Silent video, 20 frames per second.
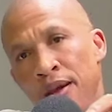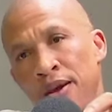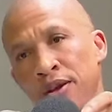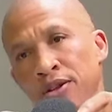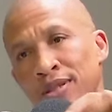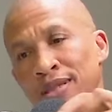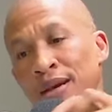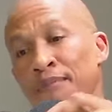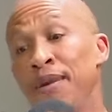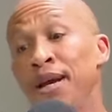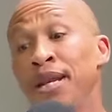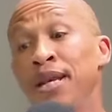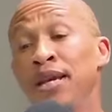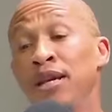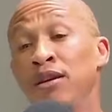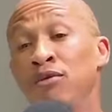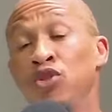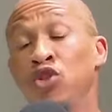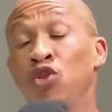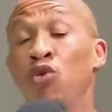
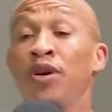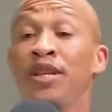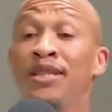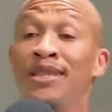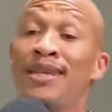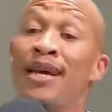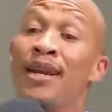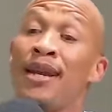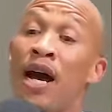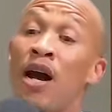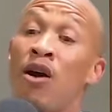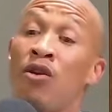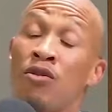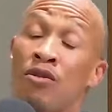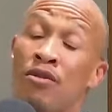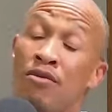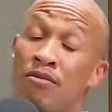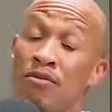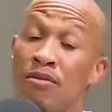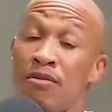somebody so we send out
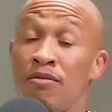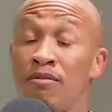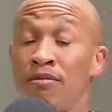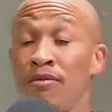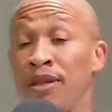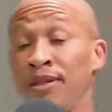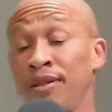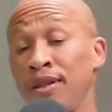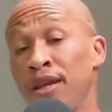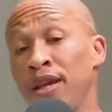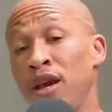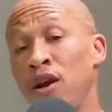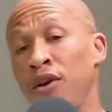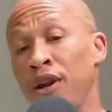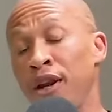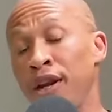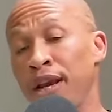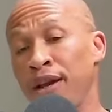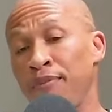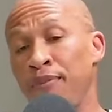this thing out
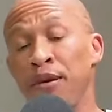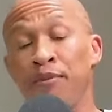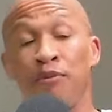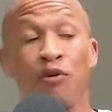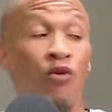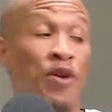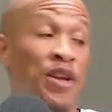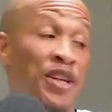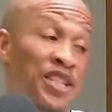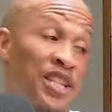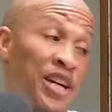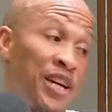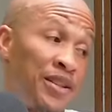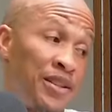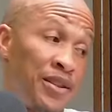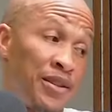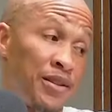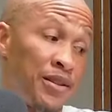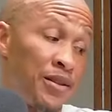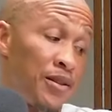like people win
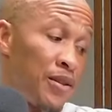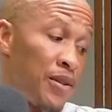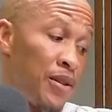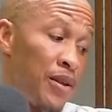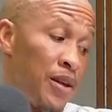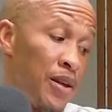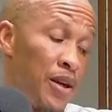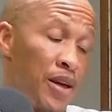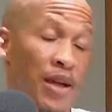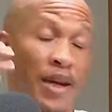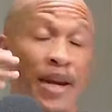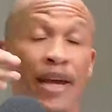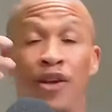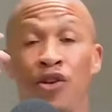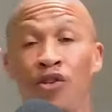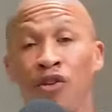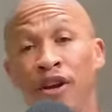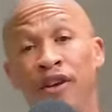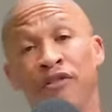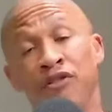jerseys like
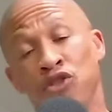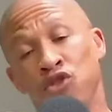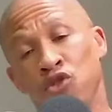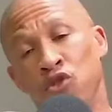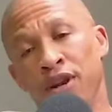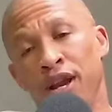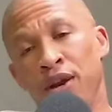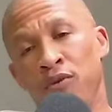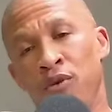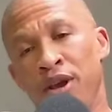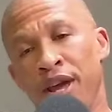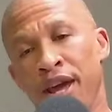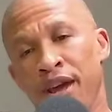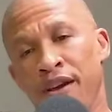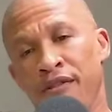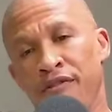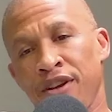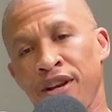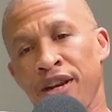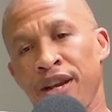you know every show that we
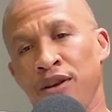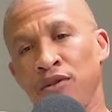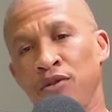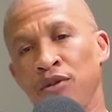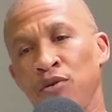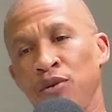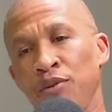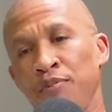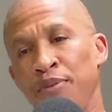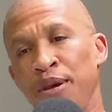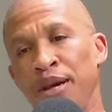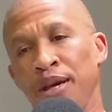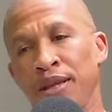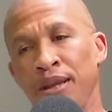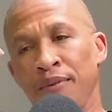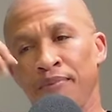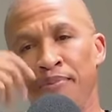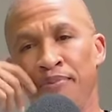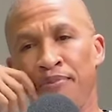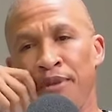have and like we pick the,